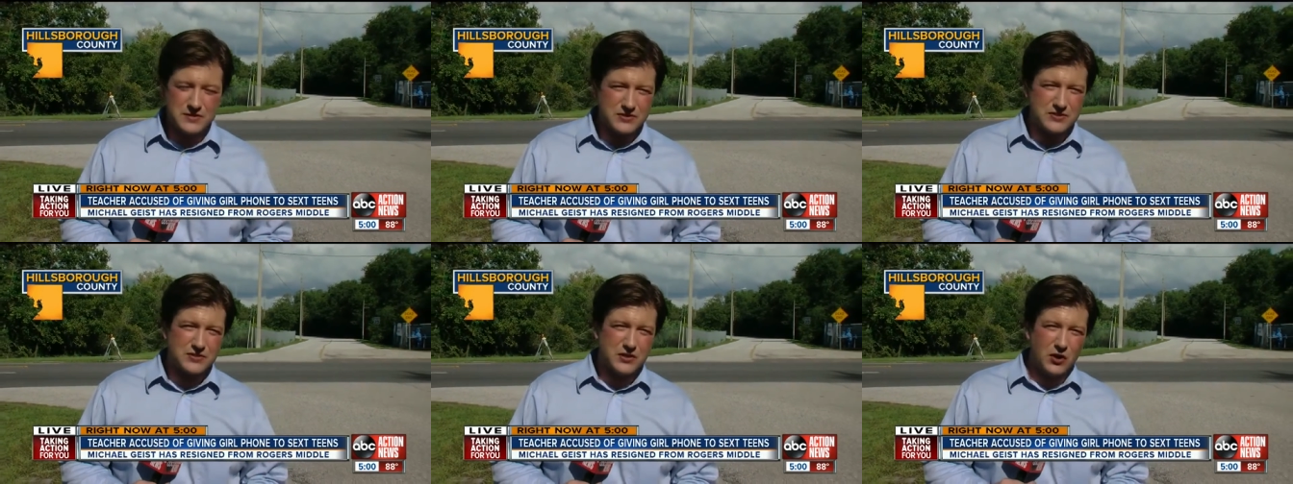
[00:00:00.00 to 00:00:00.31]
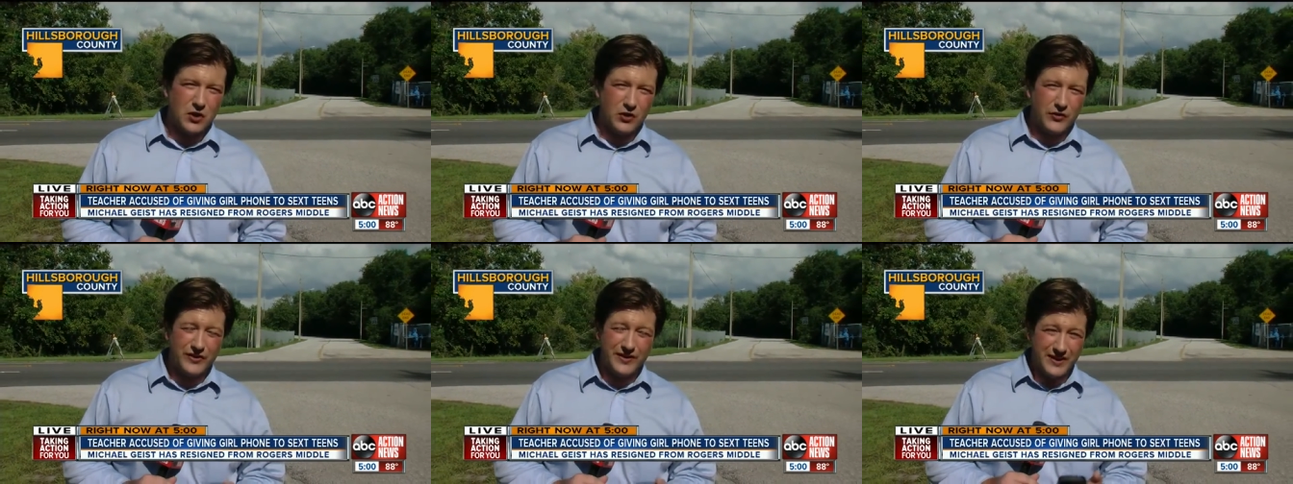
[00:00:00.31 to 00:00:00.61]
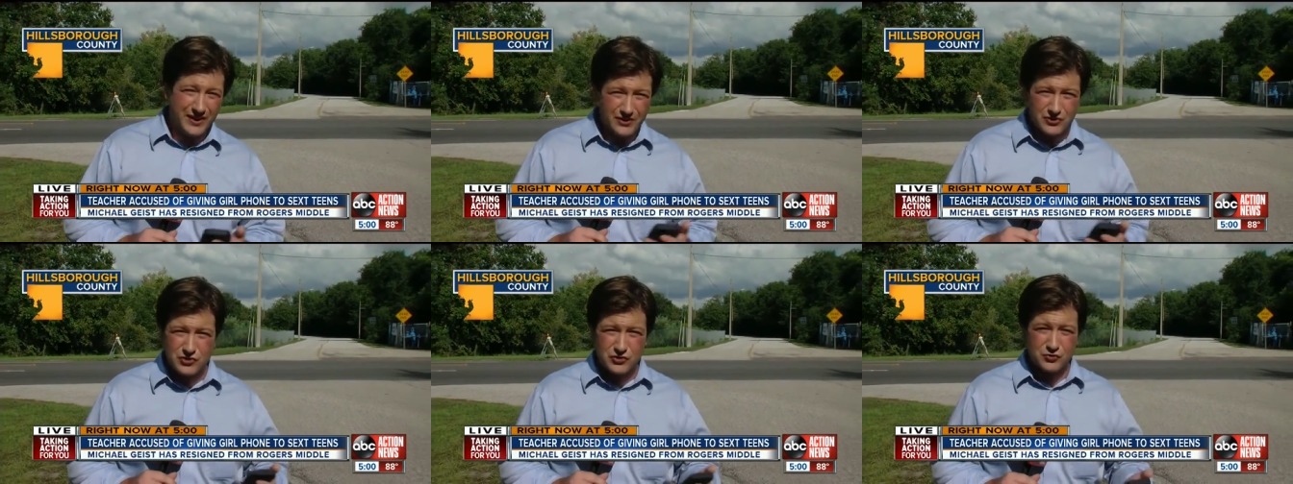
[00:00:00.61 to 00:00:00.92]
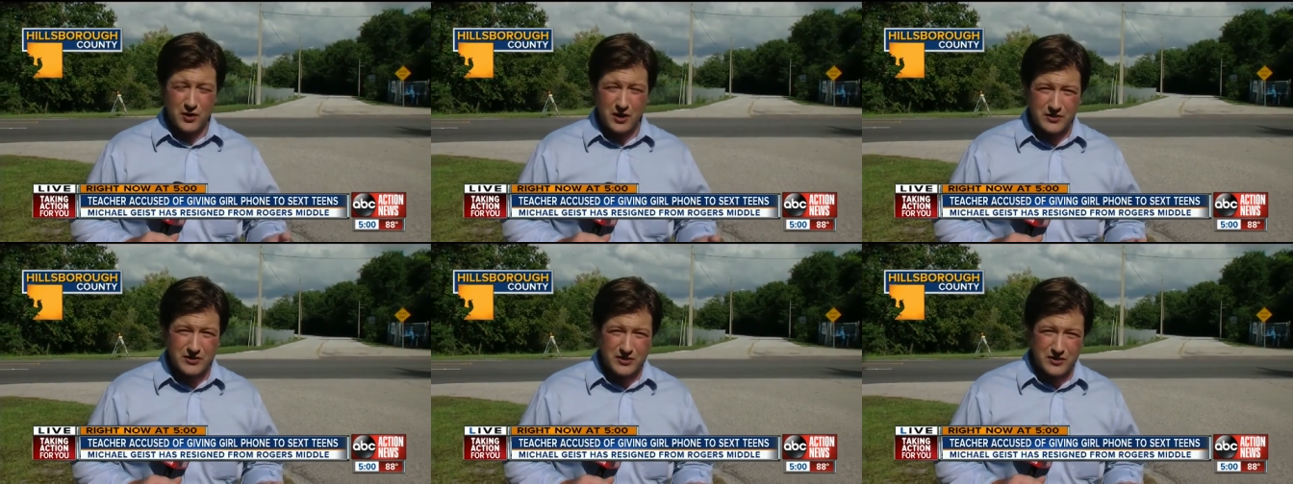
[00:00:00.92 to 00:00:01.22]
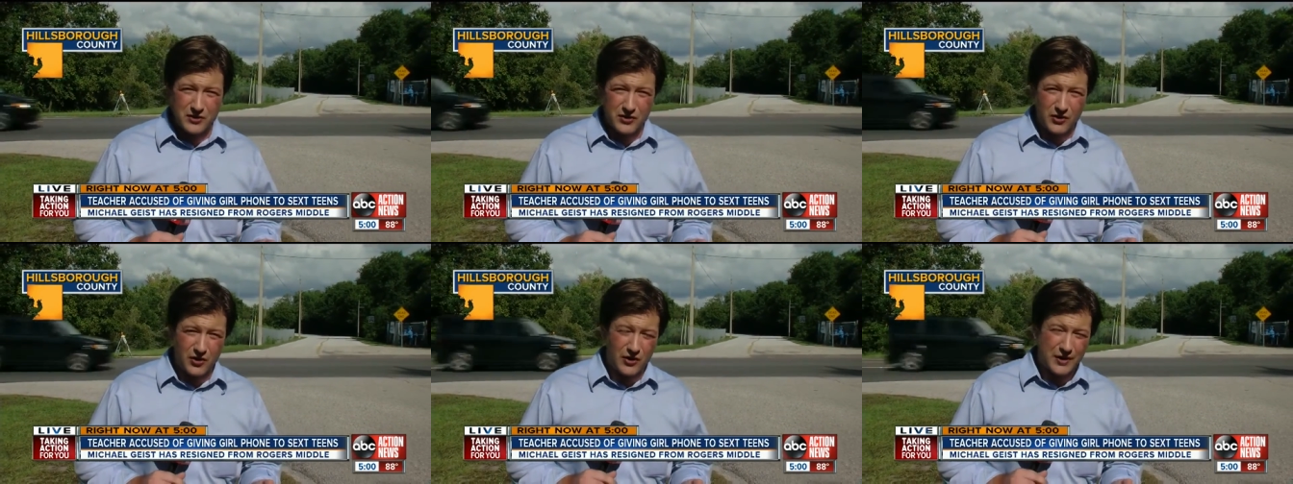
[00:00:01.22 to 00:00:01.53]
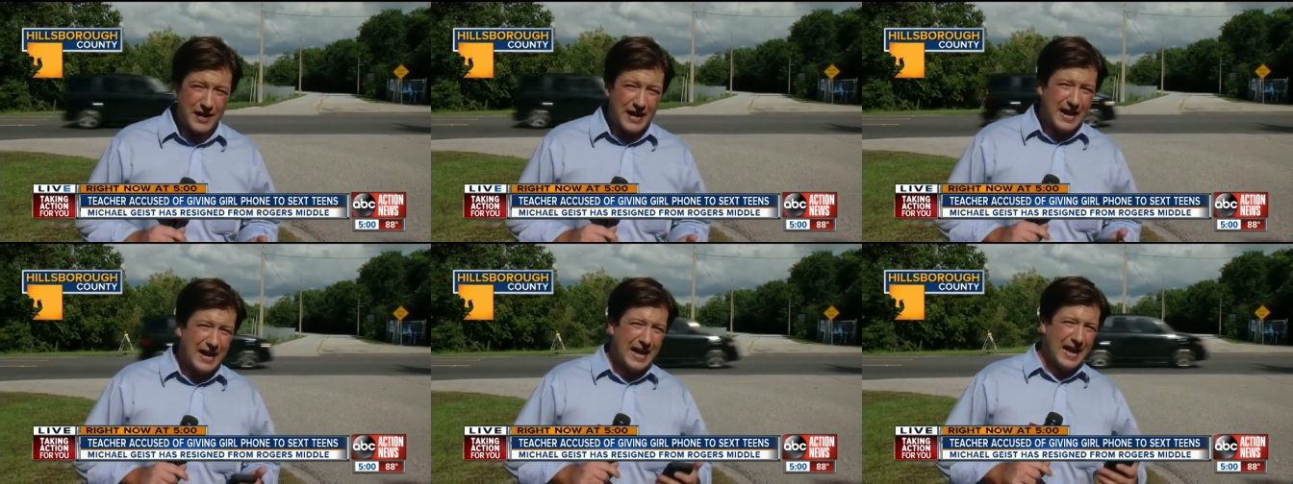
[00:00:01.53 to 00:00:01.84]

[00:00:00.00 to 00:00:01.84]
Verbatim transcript: installed, and he instructed her on